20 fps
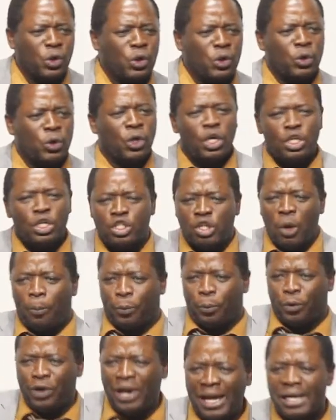you to
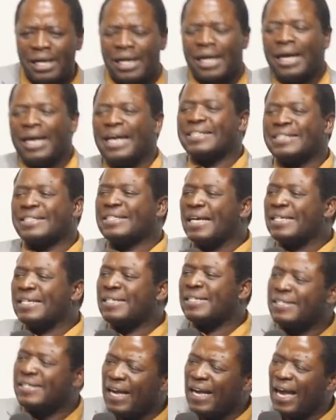bring. It's the
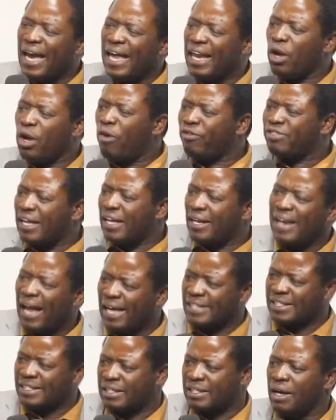steering of the
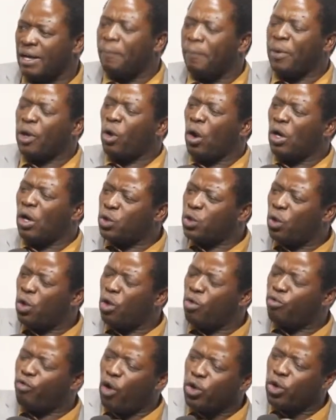nest because
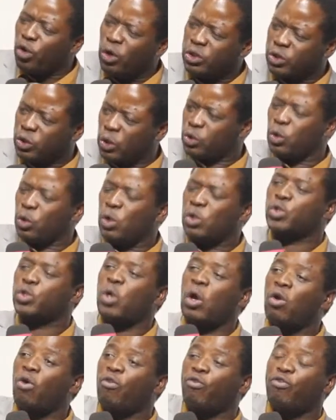for you to do
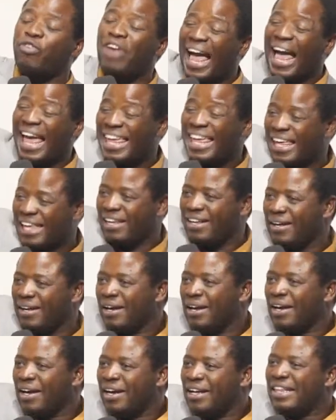solo flying,
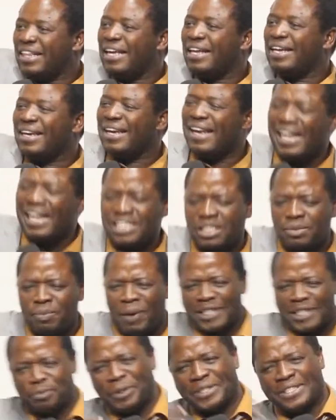the nest
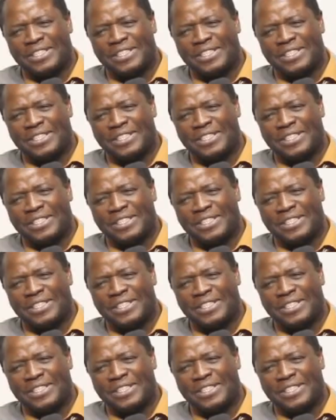must be